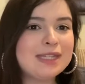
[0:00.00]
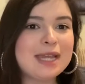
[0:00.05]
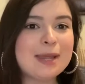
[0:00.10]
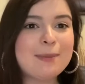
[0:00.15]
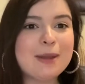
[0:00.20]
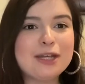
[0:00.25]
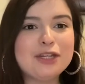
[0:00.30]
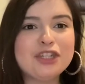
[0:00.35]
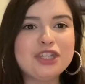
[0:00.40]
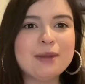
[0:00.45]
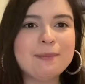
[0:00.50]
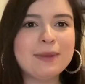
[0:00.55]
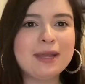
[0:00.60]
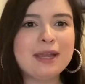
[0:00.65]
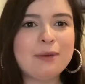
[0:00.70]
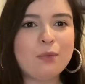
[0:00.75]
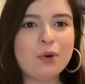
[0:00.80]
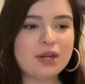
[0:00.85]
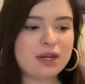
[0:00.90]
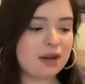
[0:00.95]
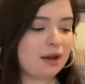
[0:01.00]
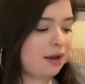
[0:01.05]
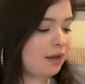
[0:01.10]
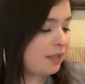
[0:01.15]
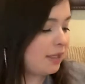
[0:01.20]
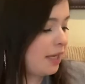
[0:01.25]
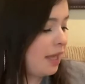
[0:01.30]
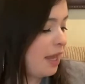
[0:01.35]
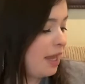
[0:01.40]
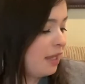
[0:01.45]
I paid shipping and
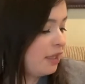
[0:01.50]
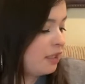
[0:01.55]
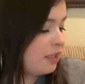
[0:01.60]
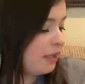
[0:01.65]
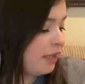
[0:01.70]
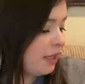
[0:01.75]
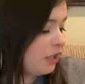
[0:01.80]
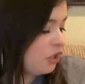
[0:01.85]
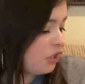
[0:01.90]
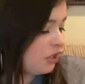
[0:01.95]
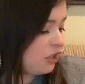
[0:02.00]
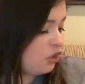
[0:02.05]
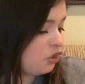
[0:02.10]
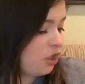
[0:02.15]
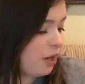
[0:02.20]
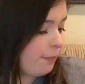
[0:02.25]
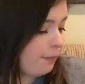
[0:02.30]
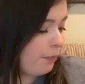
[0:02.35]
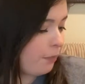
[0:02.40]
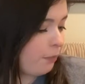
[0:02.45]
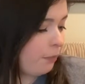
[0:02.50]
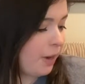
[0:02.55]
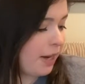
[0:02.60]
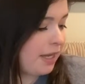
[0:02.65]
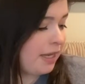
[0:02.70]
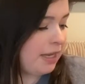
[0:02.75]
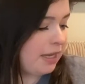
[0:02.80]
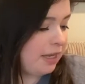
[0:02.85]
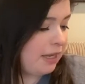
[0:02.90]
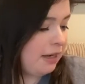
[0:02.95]
whatnot. So let's just jump
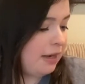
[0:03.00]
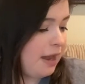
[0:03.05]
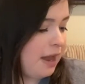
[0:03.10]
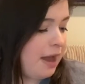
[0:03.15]
right in.